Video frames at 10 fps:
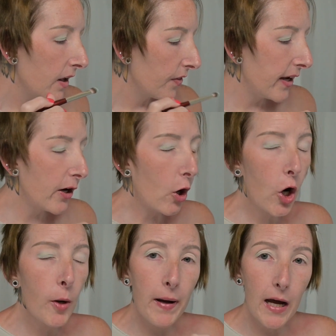They
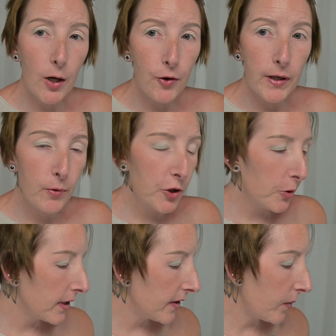are powdery when you
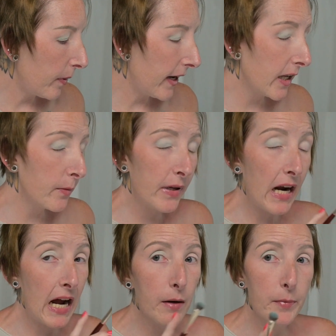hit the pan, but
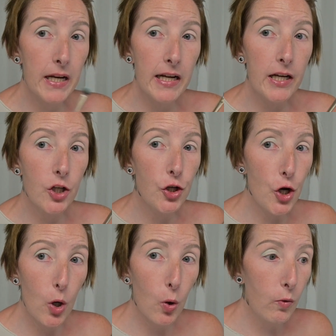I'm getting
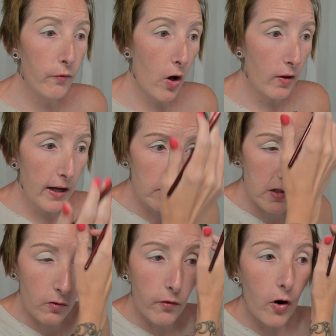no fallout
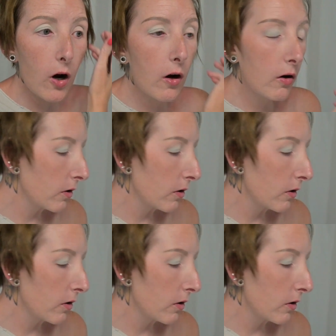so far.